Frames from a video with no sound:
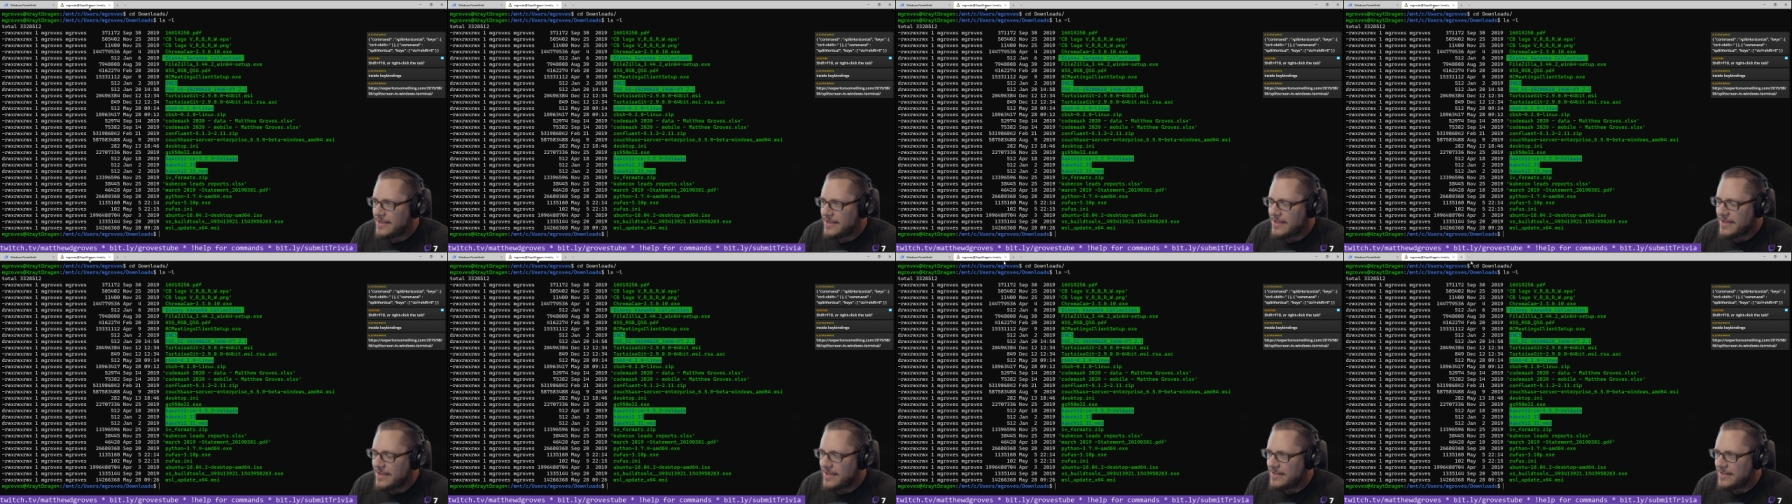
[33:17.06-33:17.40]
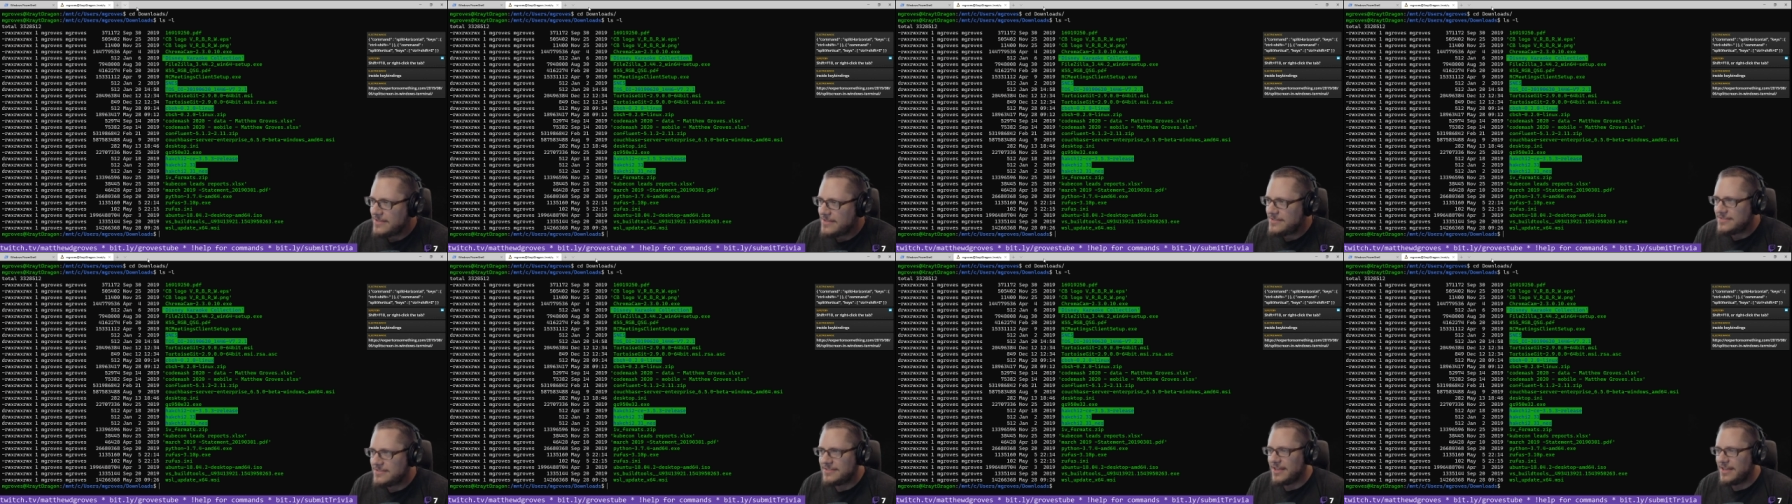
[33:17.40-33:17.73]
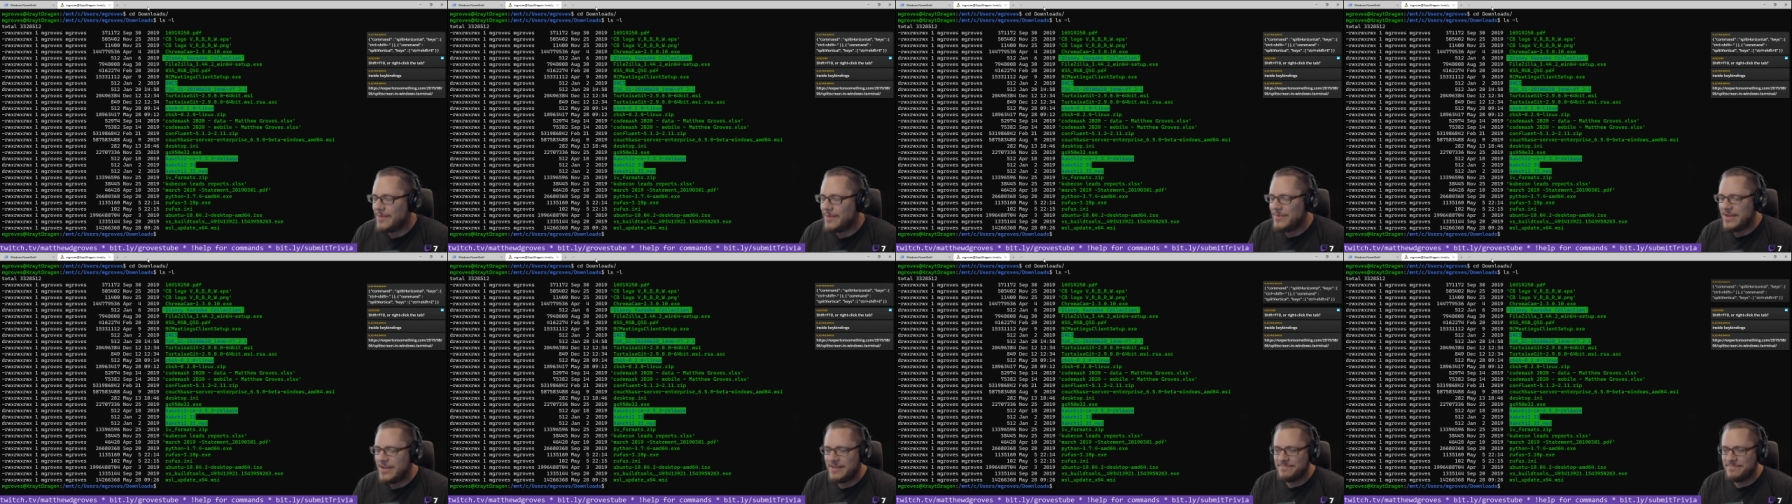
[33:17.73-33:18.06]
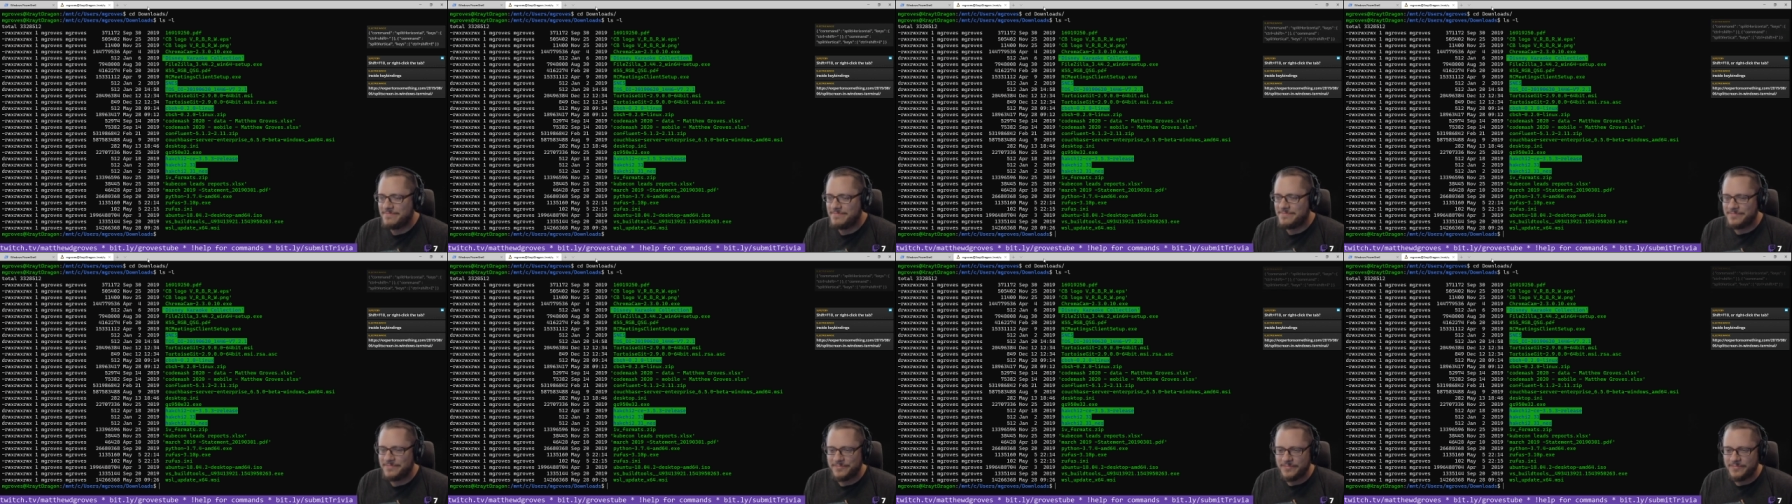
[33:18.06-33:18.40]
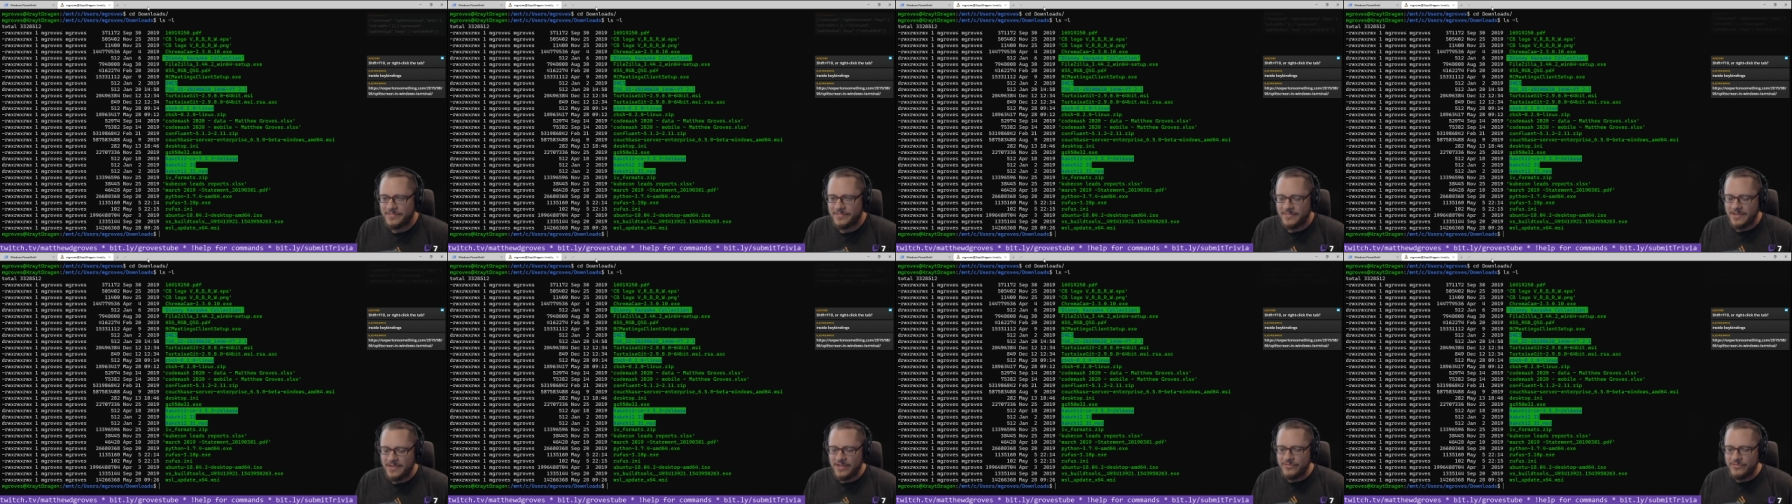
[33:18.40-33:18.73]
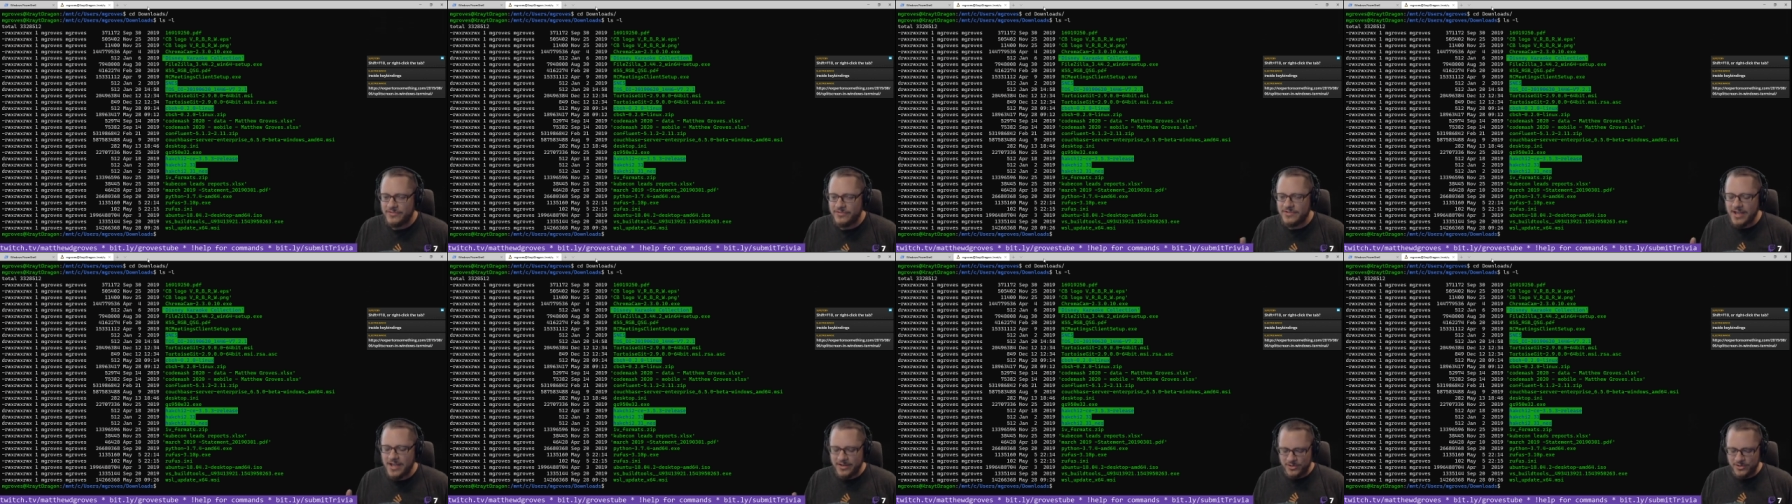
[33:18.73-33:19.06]
This is, I mean, if
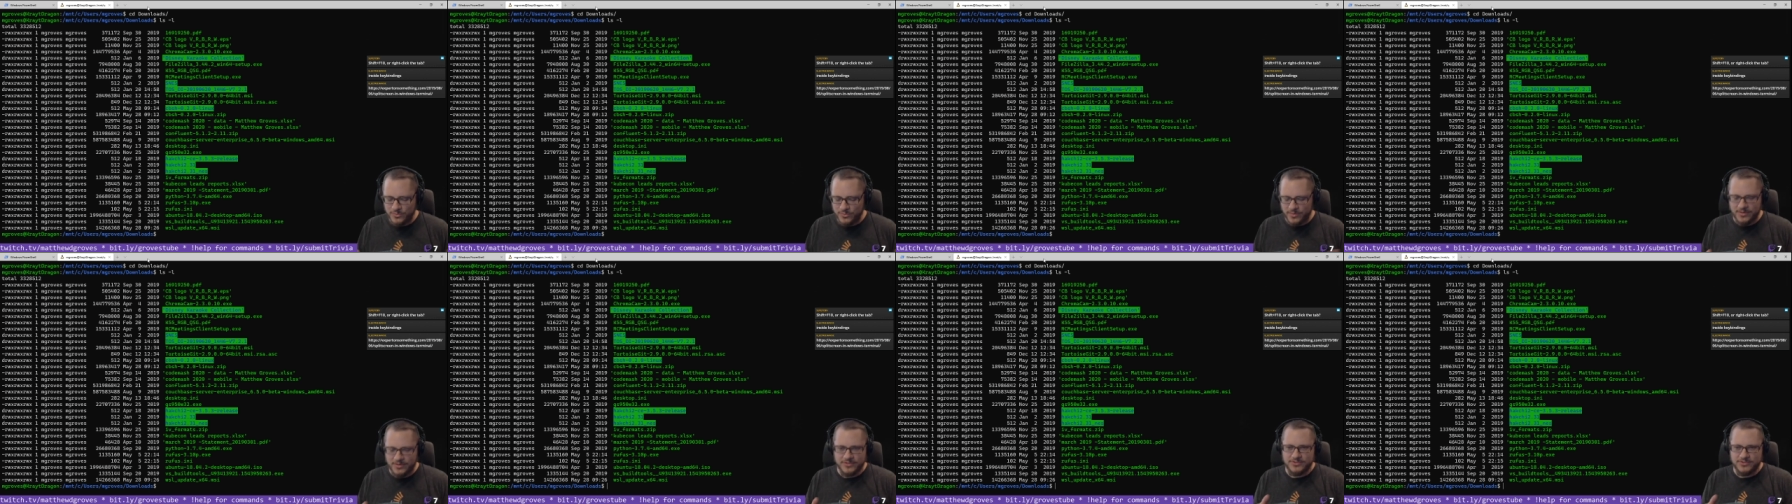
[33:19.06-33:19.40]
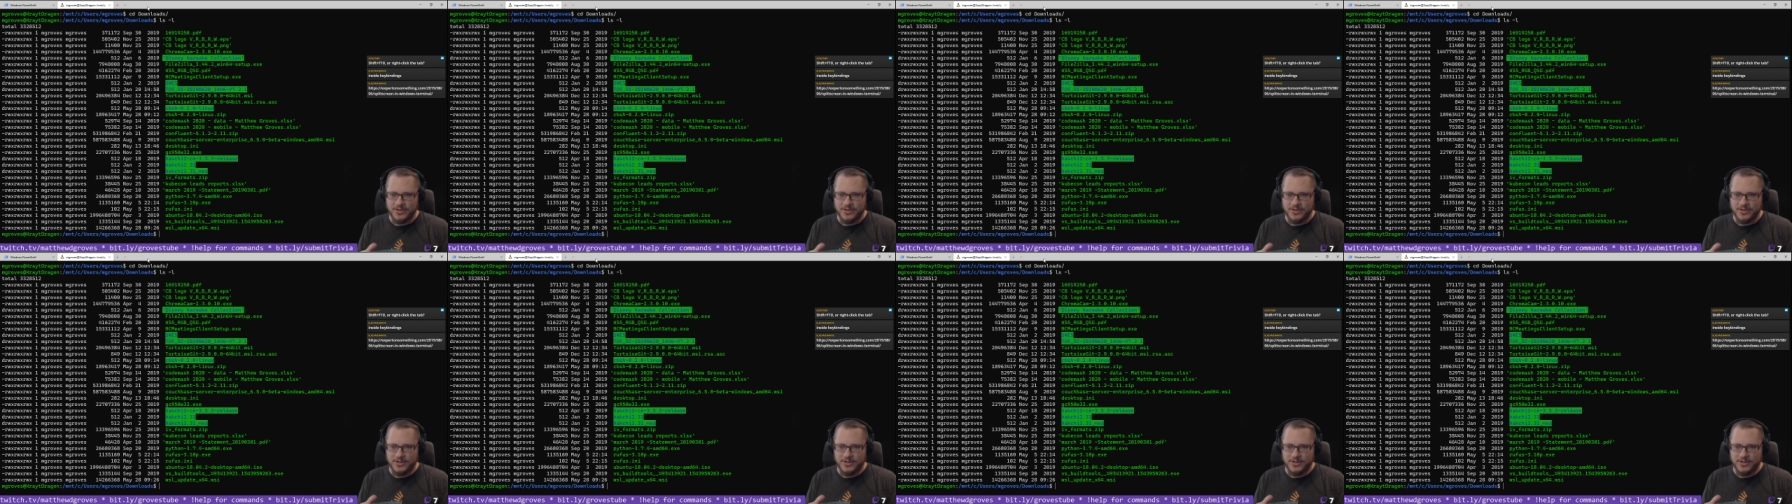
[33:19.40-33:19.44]
you've not used Windows